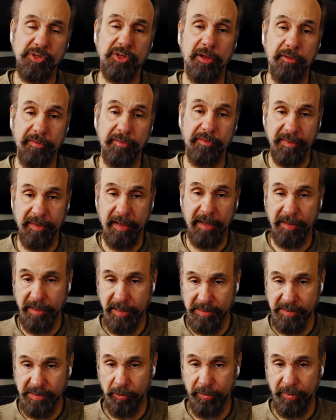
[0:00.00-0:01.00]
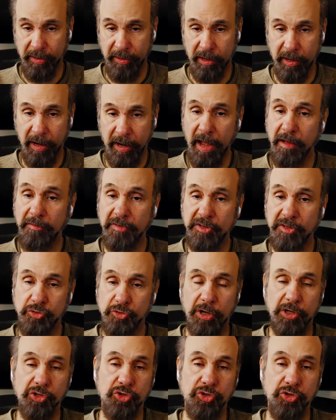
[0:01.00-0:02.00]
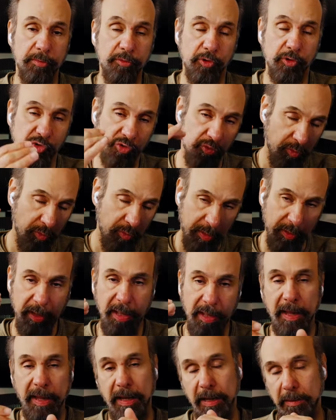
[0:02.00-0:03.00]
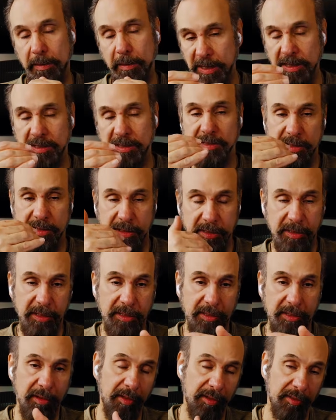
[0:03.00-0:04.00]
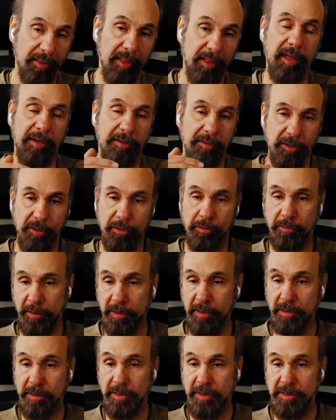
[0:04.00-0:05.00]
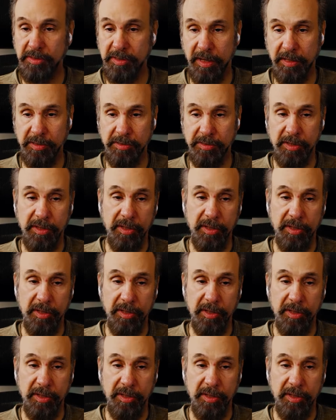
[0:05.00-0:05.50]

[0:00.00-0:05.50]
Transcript: solving techniques out there have a structured approach with A, B, C, D, like that, and in this case.